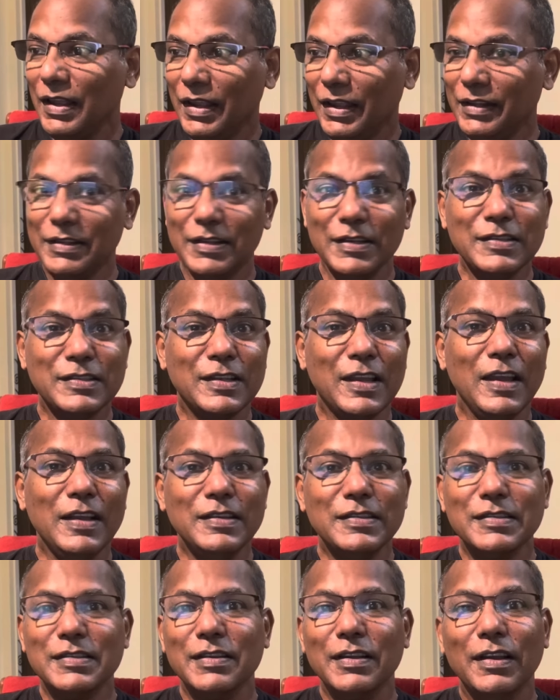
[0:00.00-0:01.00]
In this
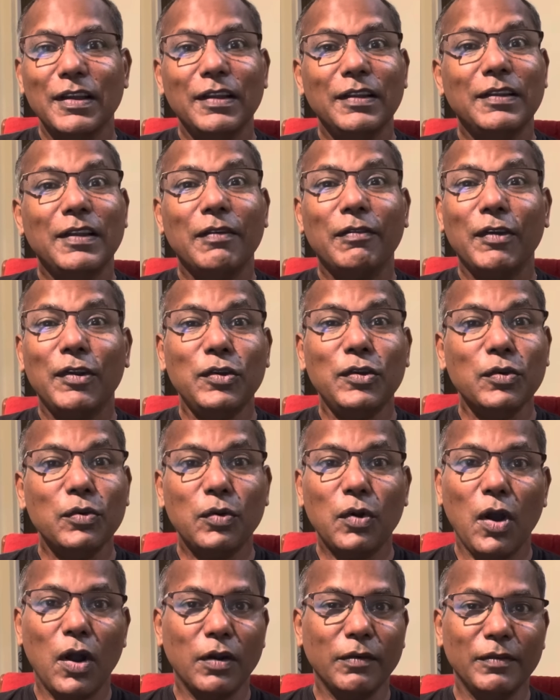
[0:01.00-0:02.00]
case, there were new
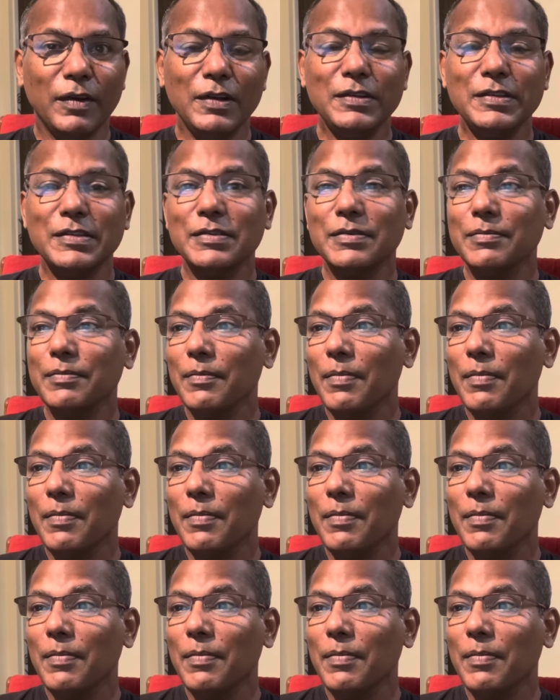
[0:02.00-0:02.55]
converts,